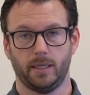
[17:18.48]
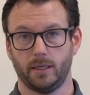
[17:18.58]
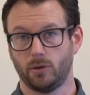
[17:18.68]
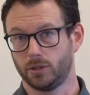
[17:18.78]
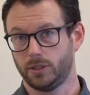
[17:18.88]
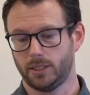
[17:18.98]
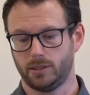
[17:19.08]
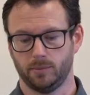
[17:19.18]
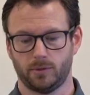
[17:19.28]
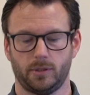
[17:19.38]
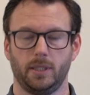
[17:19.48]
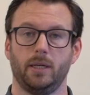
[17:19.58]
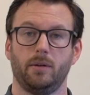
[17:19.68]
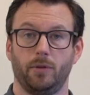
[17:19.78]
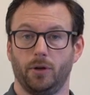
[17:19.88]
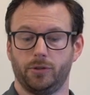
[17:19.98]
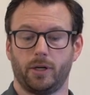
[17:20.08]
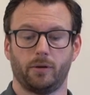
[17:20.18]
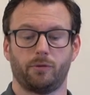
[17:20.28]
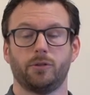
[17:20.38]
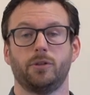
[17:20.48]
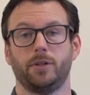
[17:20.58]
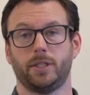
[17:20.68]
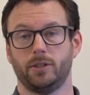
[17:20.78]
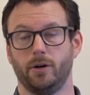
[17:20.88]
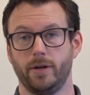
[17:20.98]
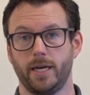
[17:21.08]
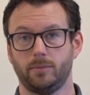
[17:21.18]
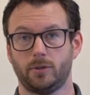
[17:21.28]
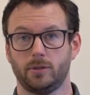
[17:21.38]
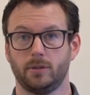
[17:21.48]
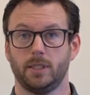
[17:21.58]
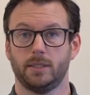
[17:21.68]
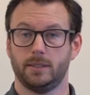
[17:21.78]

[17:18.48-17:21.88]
or systems. Those are photonics OEMs,